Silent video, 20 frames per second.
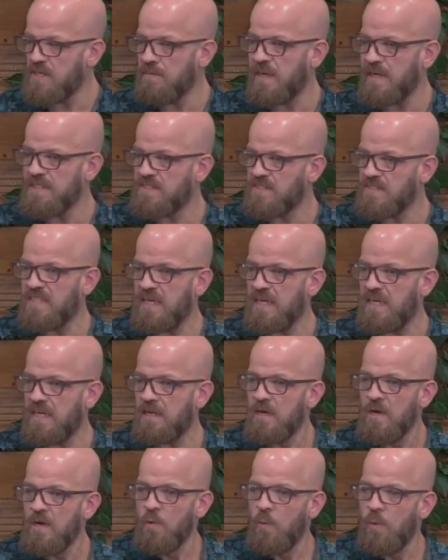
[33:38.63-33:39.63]
Am I seeing
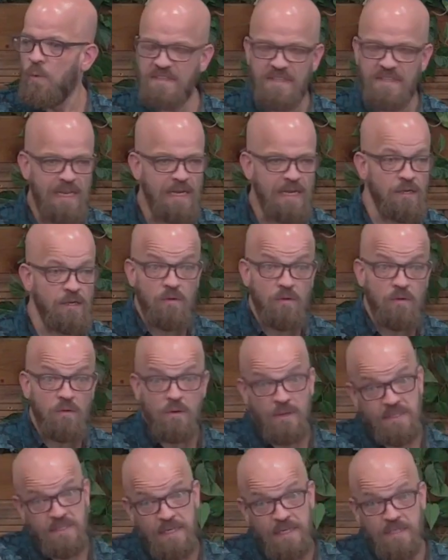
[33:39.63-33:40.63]
what they know and
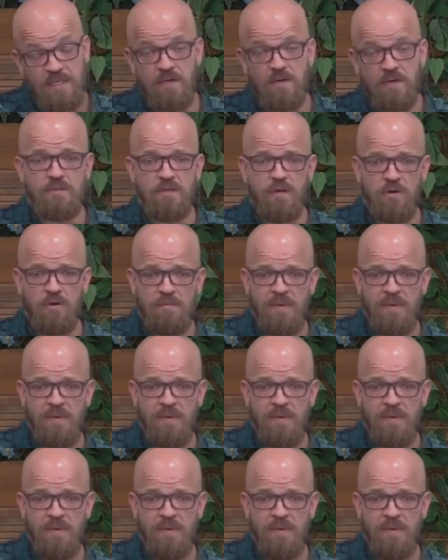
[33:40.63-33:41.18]
what they don't know?